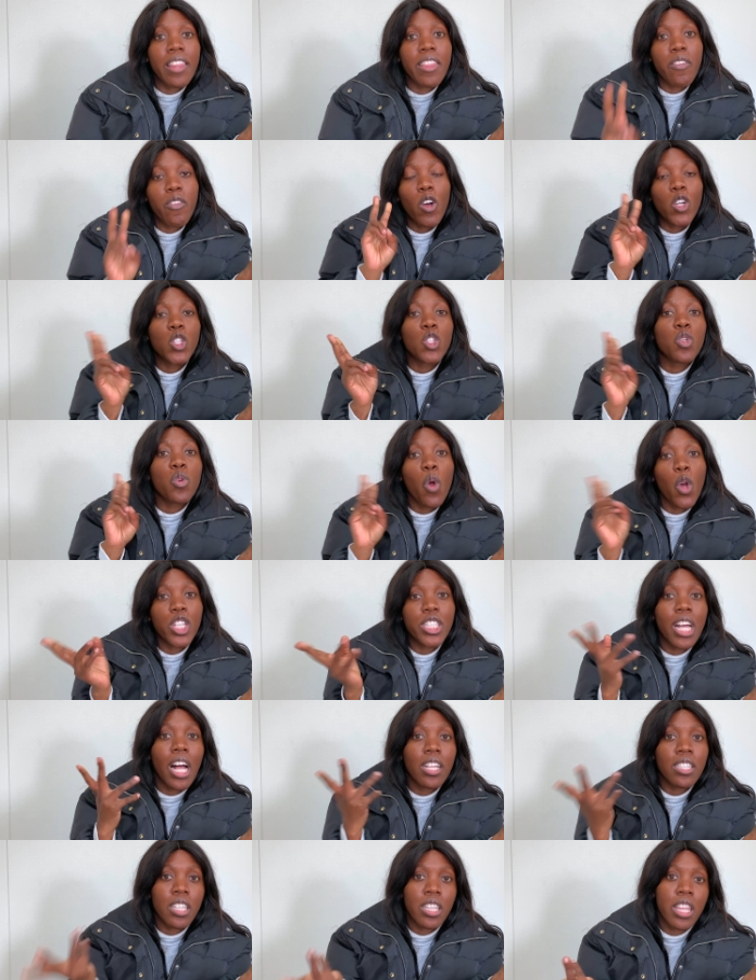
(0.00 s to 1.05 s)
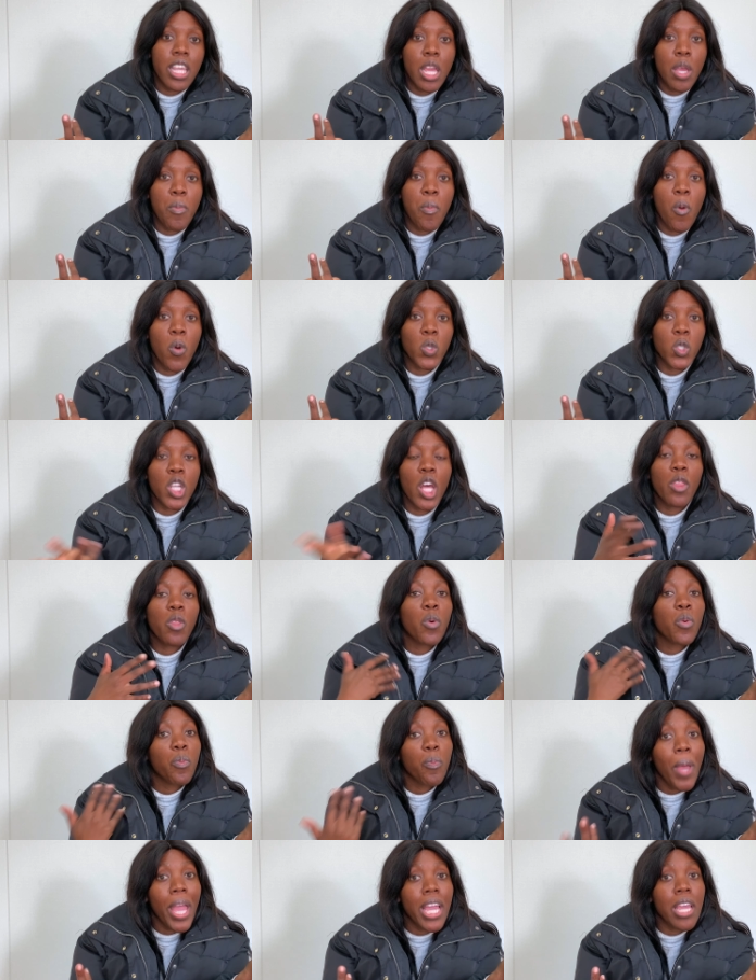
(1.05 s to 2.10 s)
They've got two hotels at the airport, so I
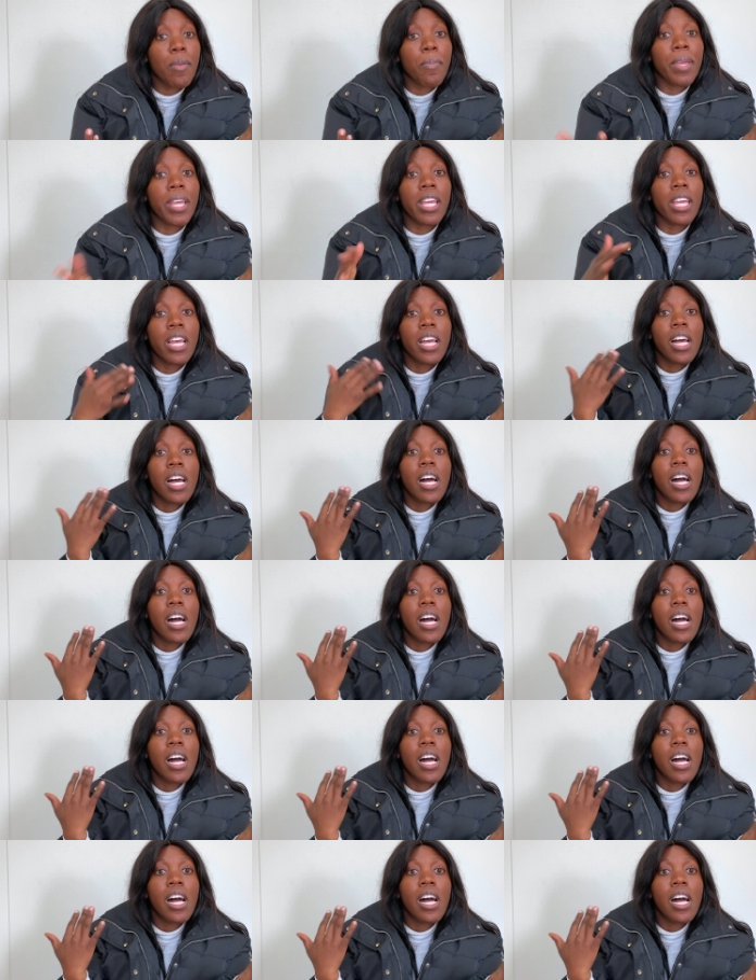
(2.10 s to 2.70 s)
thought maybe